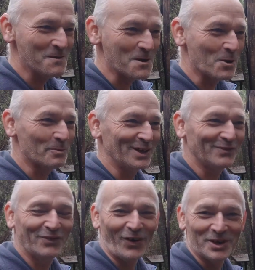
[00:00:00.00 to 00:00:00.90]
It could be a
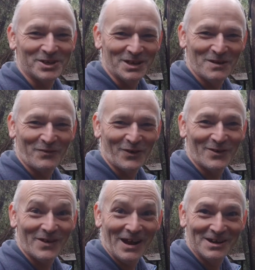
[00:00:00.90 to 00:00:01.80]
fight here
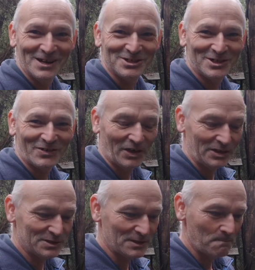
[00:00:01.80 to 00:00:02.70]
for nesting
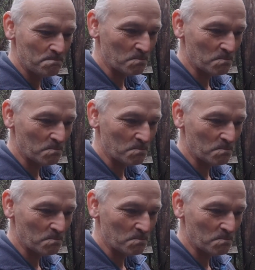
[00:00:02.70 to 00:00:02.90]
rights.